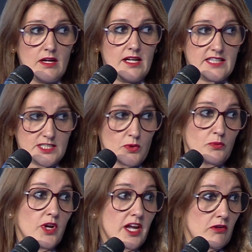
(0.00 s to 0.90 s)
And that's what
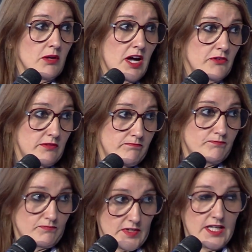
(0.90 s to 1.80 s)
we are all about
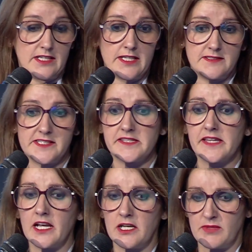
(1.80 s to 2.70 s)
in
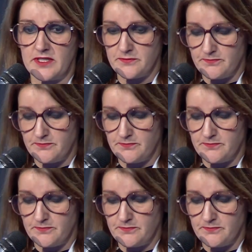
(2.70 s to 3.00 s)
Digital Element.